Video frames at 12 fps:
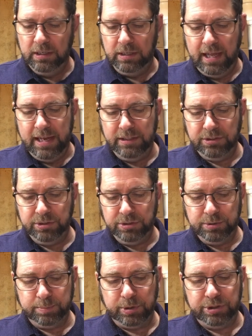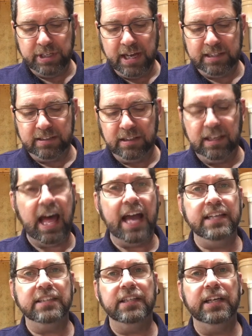Lasers project
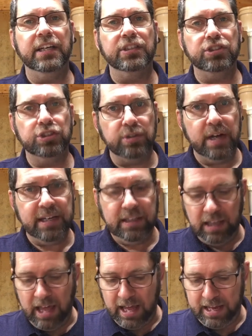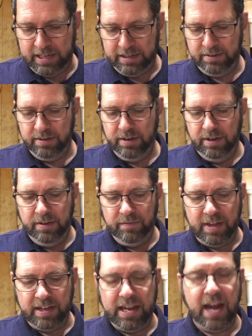light in a straight line.
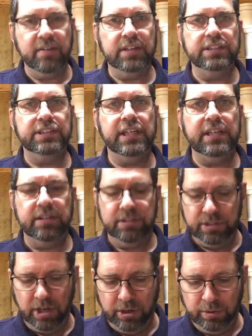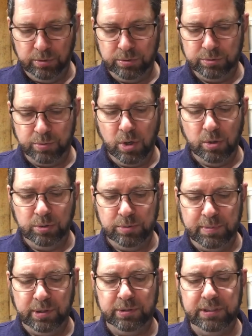They guarantee the tunnels, roads,
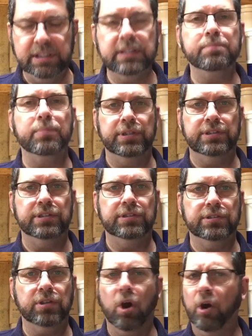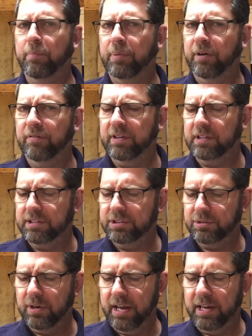buildings, and bridges are perfectly
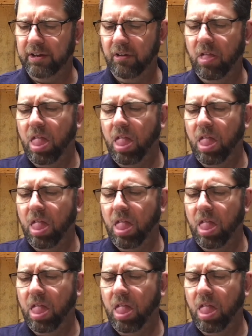straight.